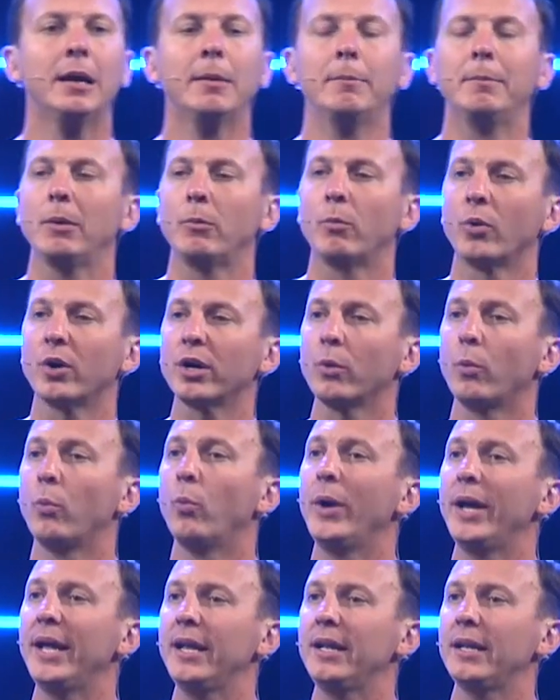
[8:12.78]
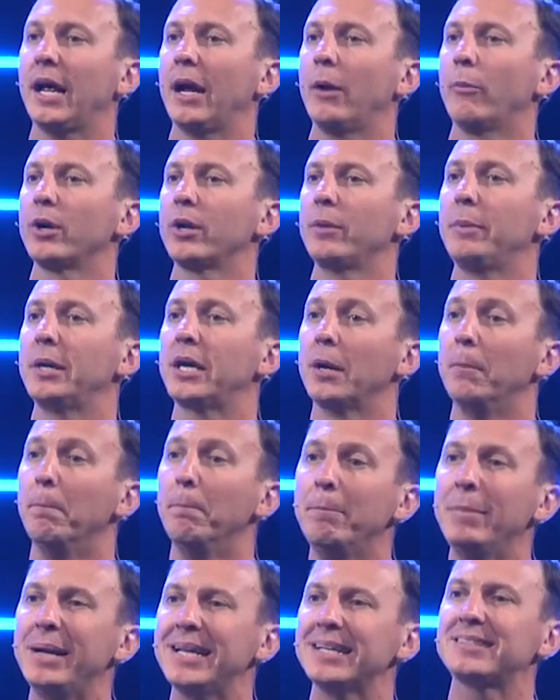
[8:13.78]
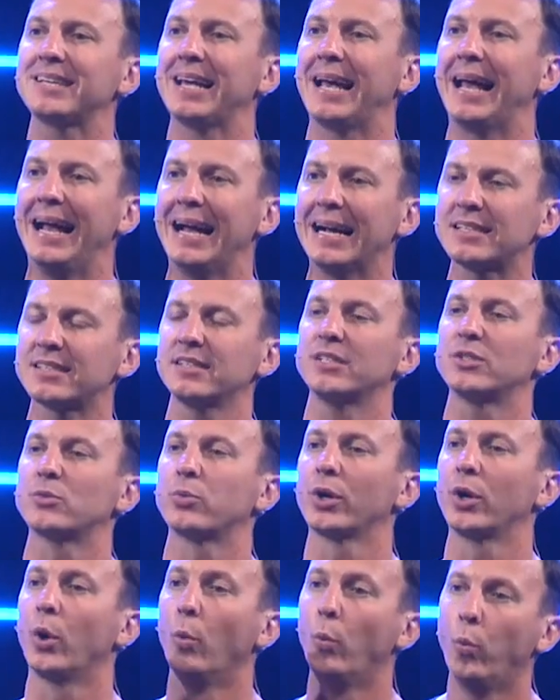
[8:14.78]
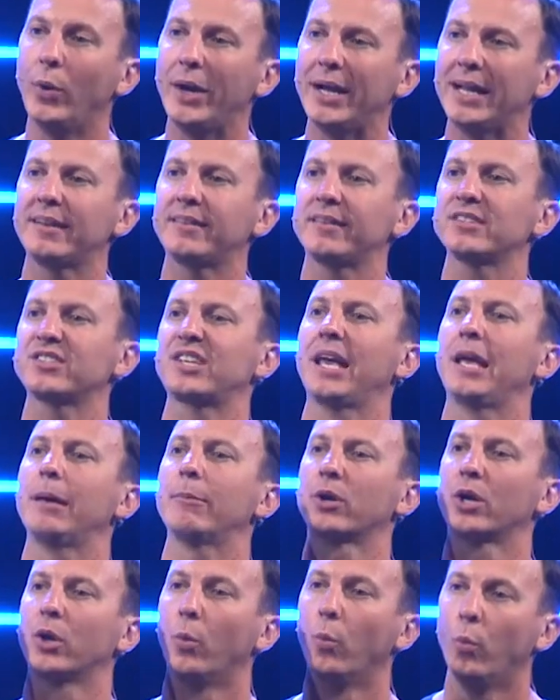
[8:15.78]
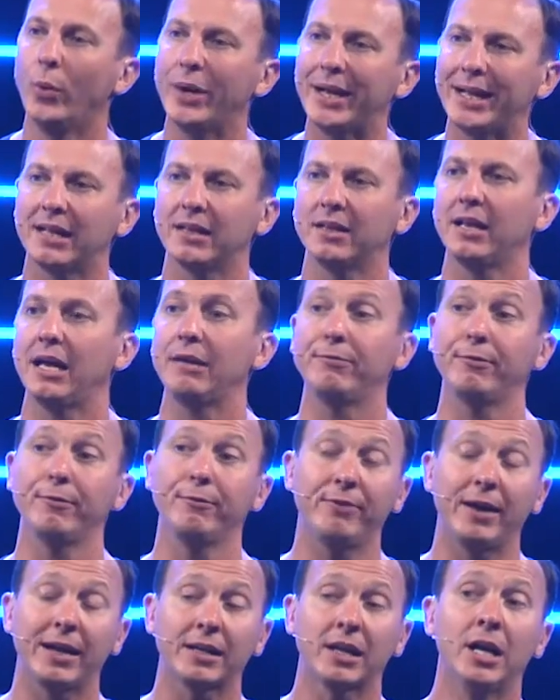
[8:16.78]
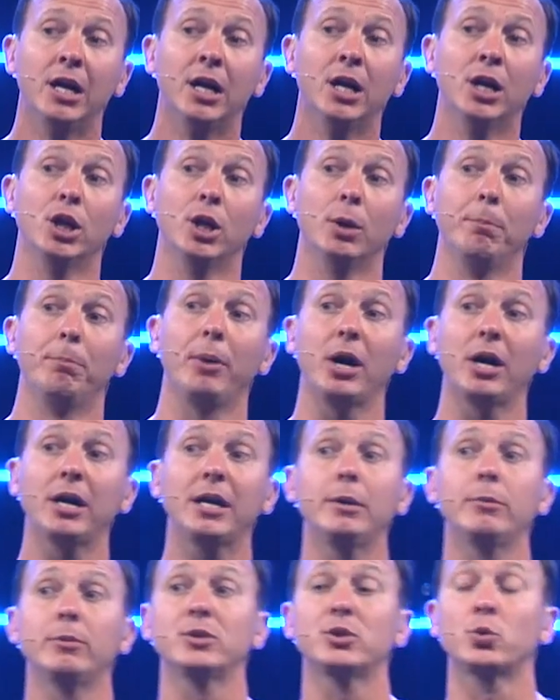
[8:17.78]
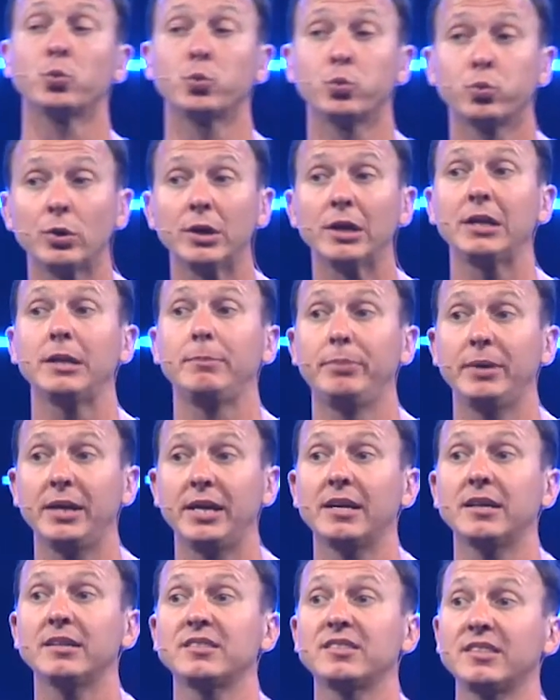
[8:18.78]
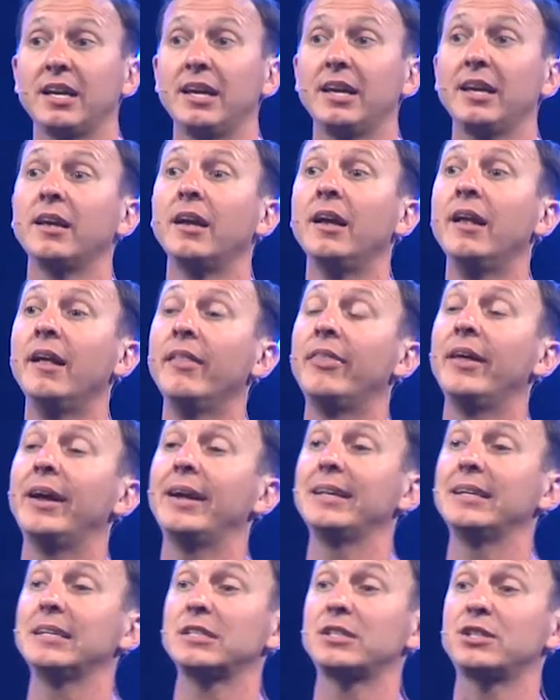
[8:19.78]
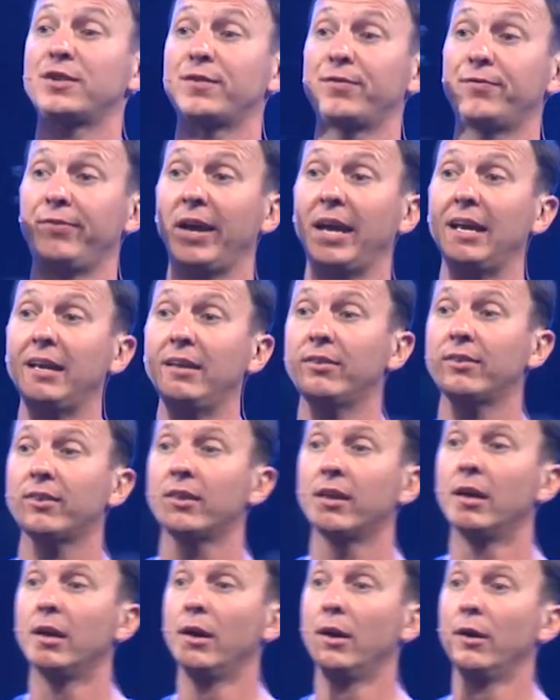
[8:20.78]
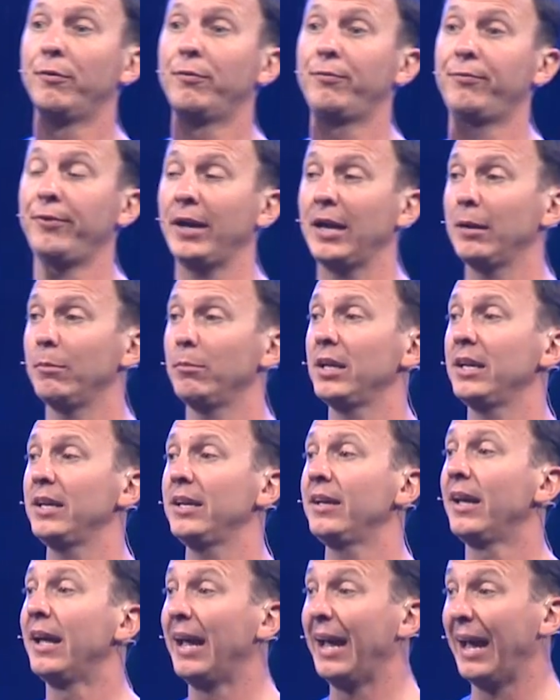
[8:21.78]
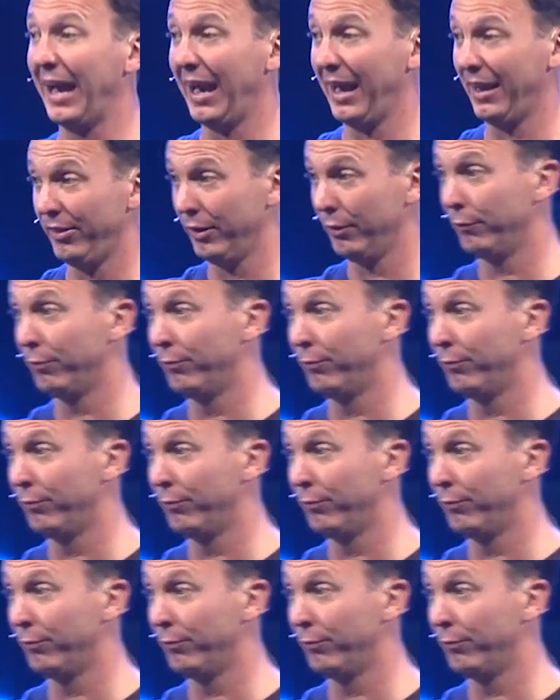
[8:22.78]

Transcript: Man, we're going to win and we're going to be committed to excellence. We're going to win at this game, we're going to win at life. In fact, Lombardi was really big in saying that it is faith, family, and then